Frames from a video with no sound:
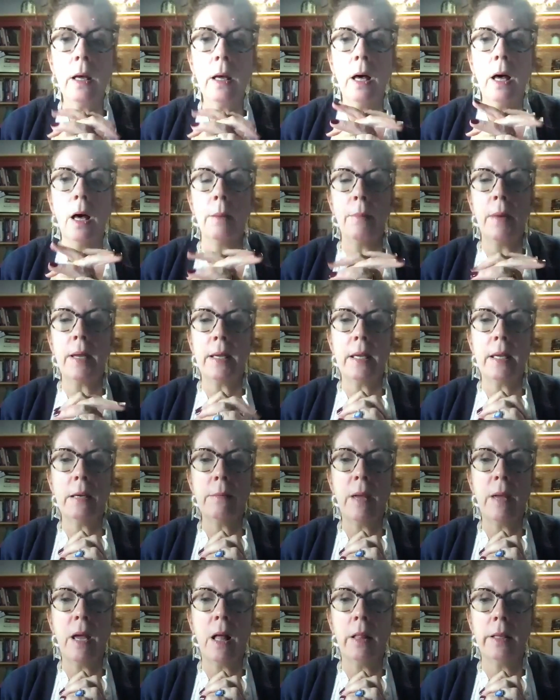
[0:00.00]
My
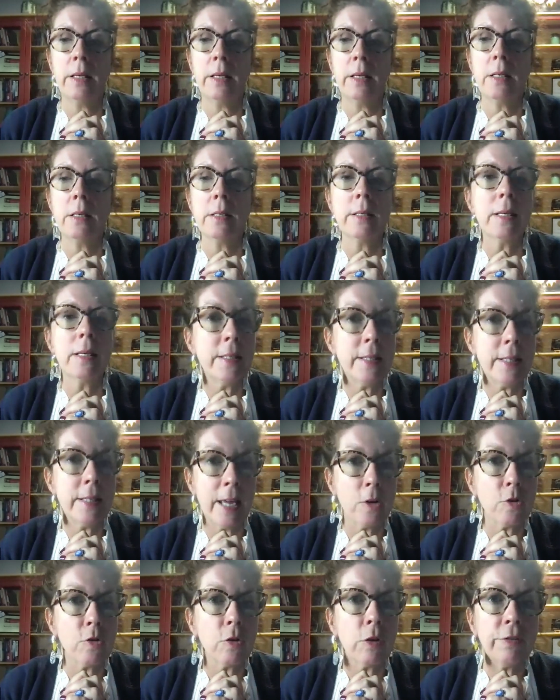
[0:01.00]
email is
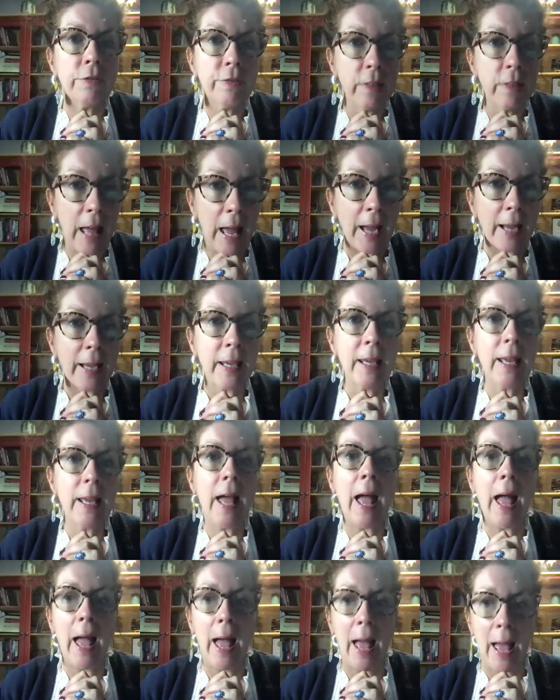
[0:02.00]

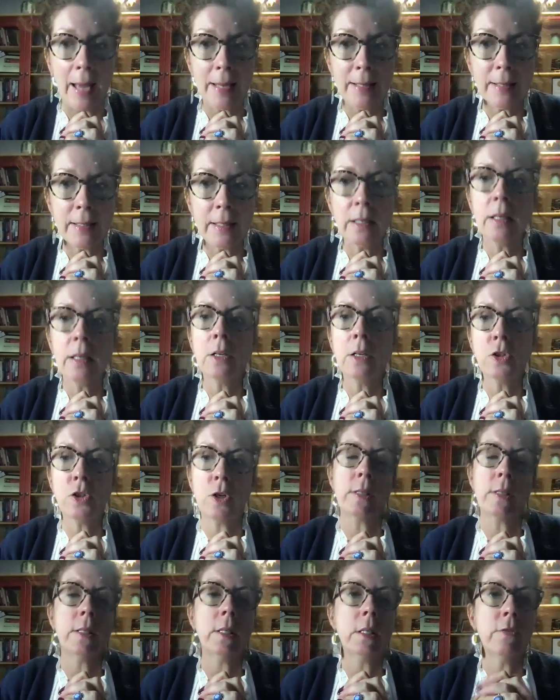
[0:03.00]

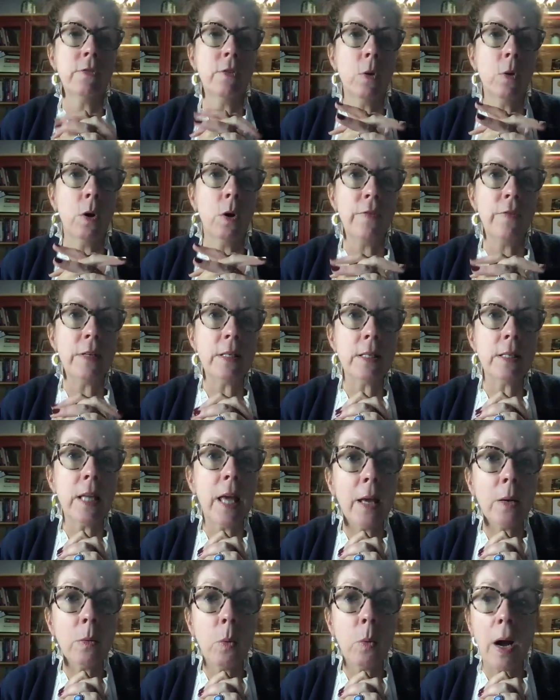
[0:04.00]

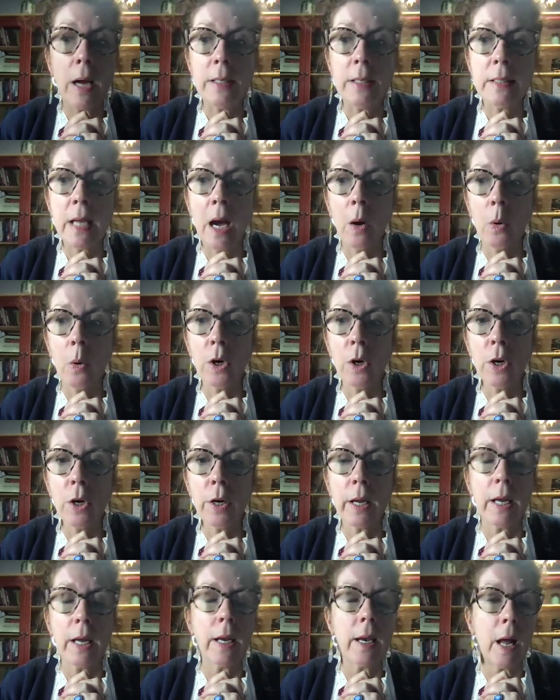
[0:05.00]

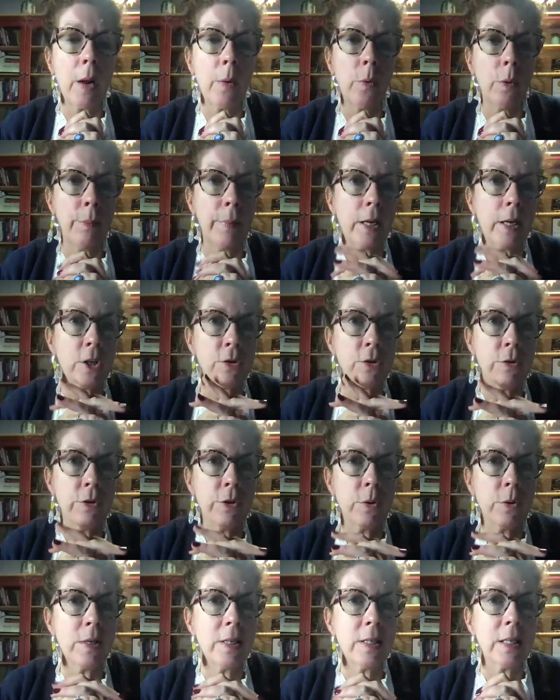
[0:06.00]
sandraflach@justicefororphansny.org, and I will make sure
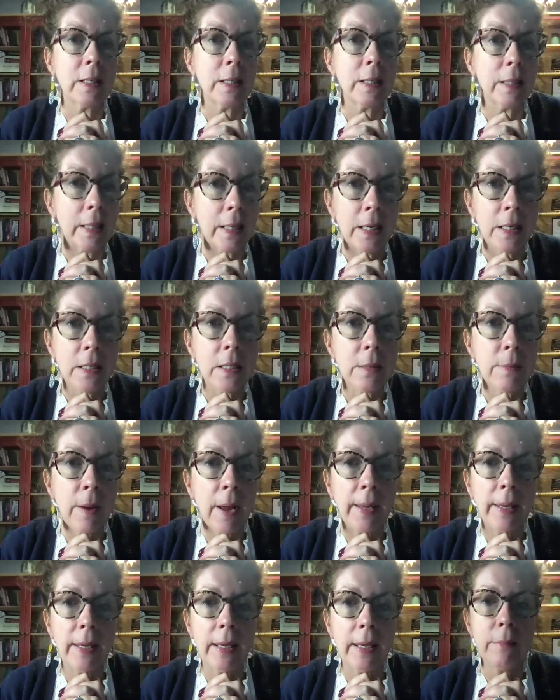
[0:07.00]
there is a link to
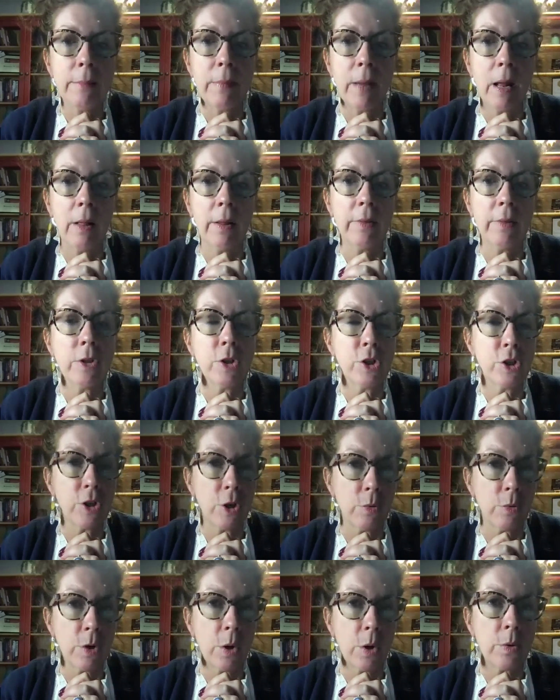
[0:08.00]
my email in the
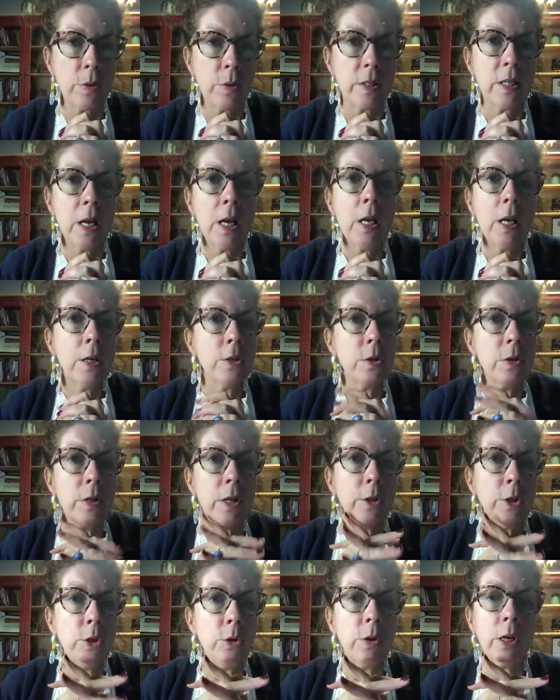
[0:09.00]
show notes so
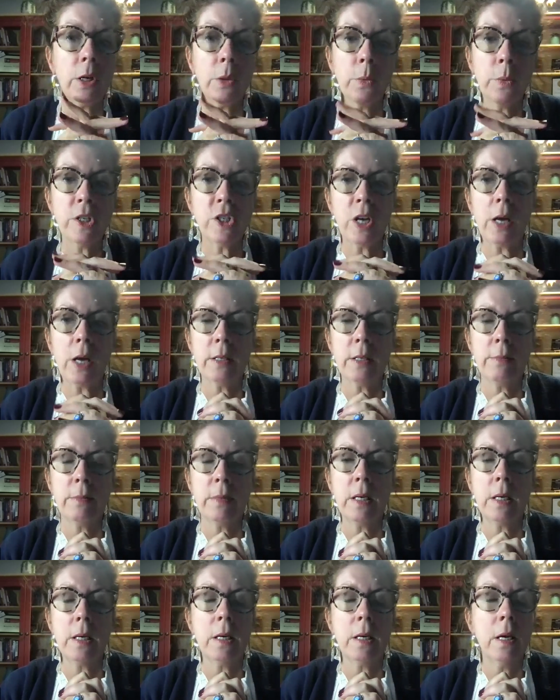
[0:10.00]
that you can reach out to
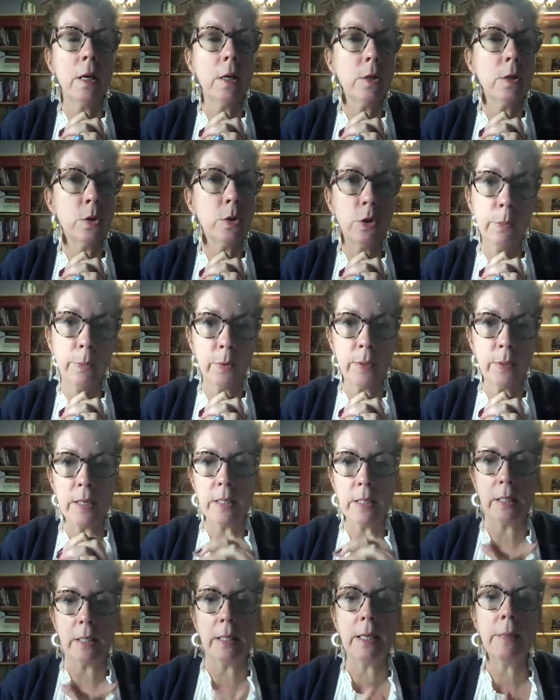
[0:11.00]
me super
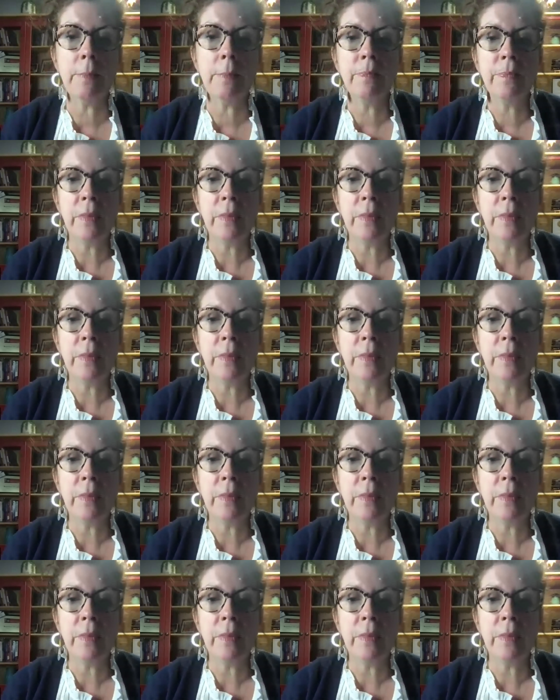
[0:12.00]
easily.